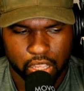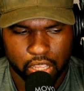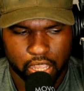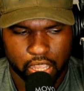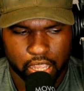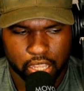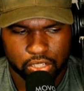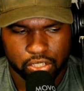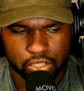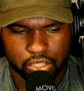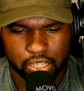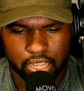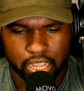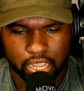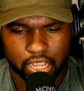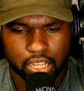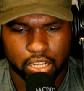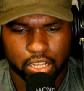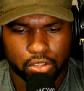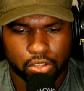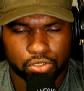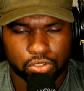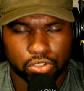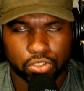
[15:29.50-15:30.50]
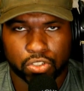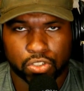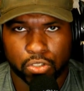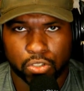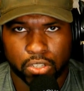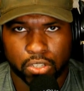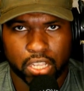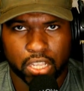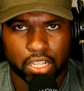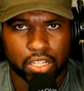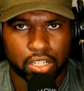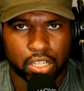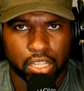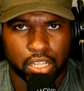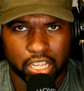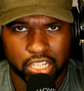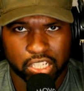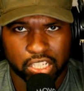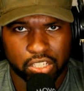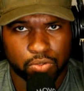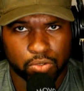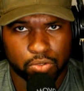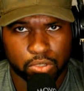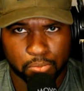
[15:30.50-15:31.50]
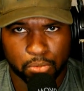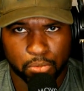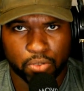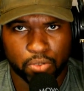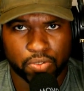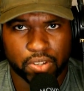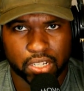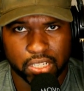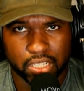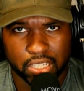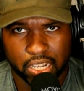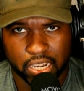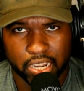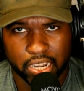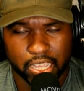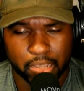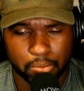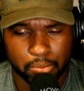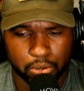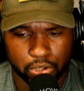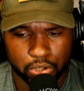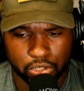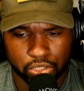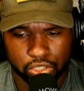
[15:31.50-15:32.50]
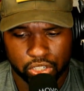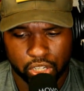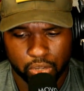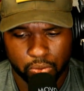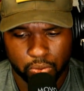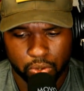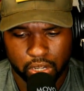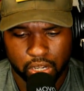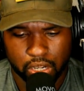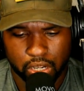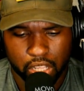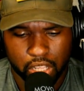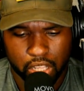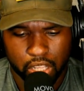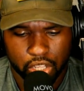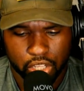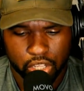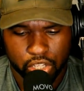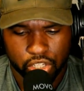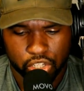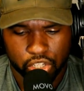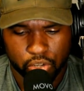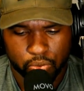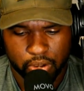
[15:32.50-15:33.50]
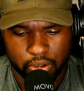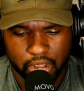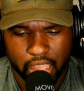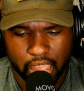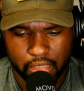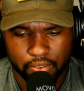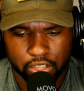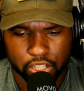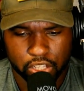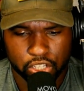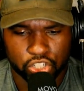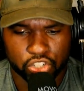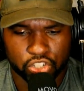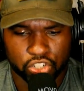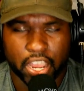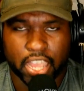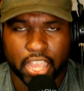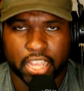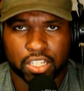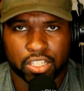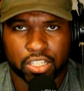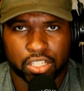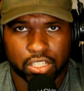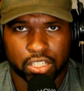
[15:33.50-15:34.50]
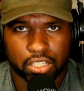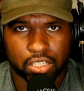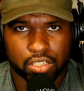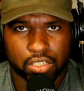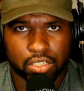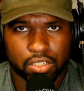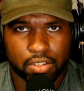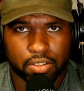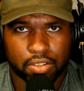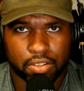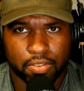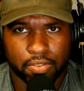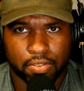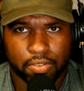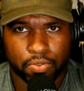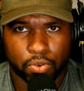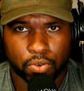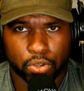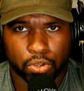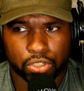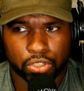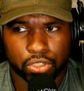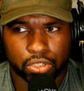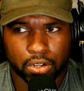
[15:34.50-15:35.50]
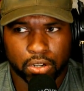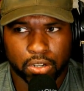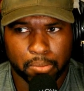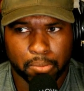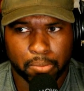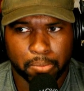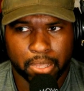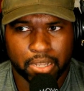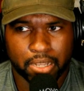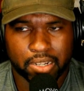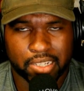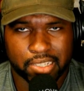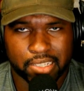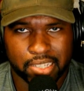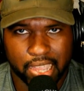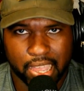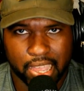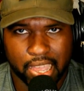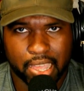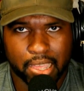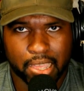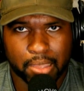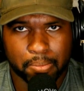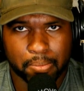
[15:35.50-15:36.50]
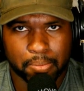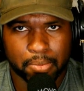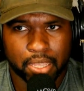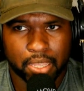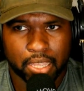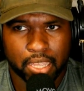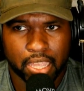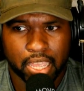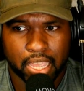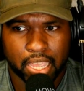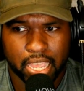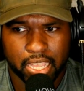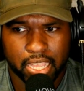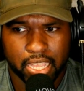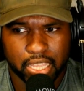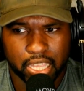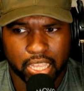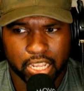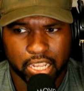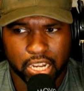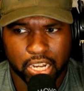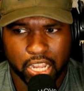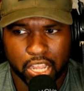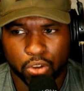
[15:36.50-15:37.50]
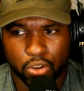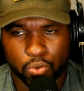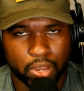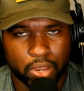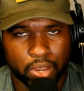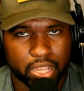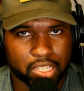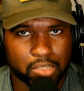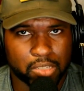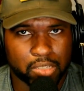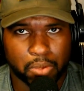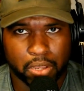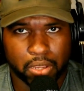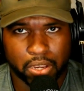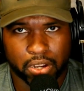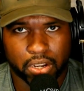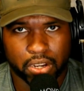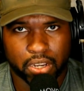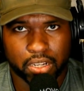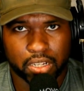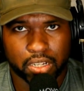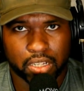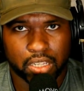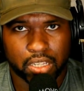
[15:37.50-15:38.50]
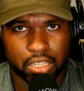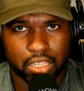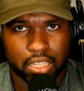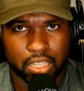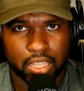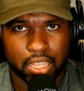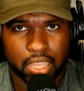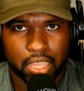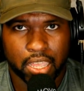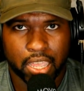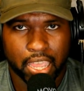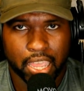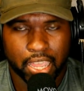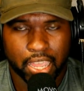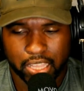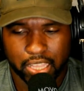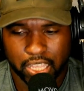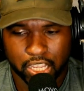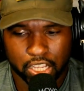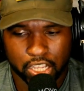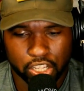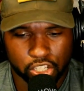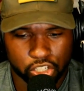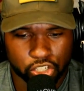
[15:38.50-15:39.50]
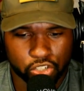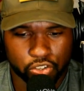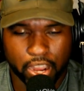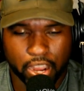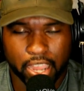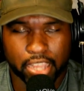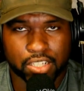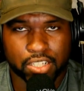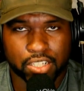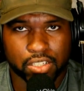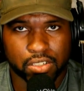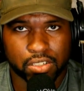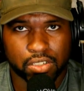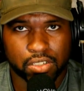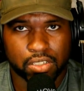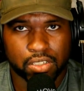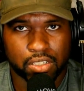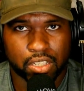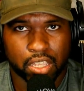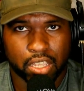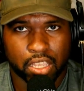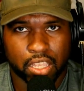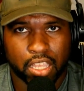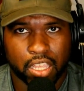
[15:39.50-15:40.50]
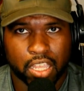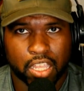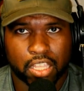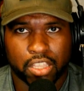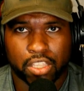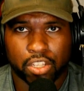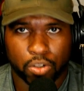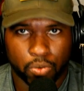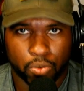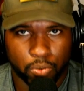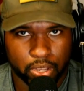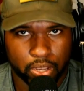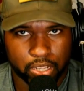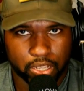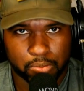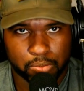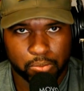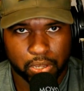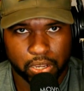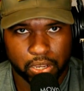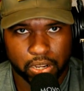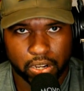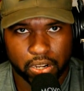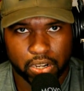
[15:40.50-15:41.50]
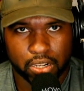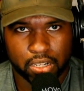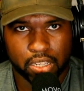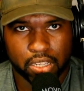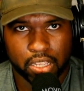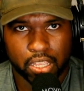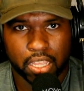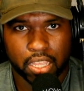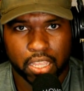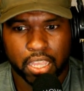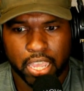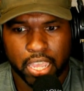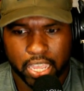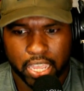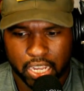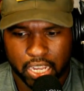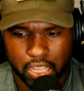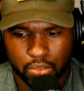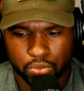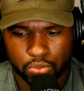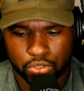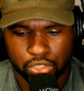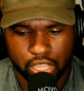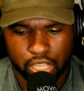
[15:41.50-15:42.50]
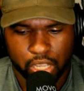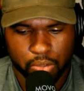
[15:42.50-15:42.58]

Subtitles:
she got closer to getting, as she was moving into labor, she would have contractions for a certain amount of time, and then a rest period, and then contractions, then a rest period. And it was